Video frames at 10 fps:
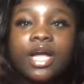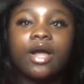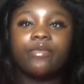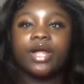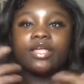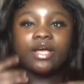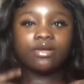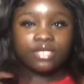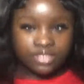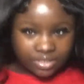Alright,
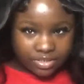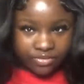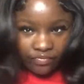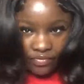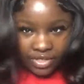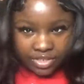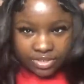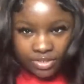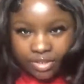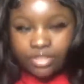y'all, this is the
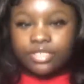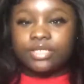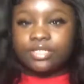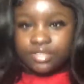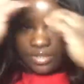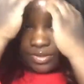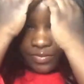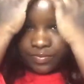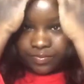finished looks.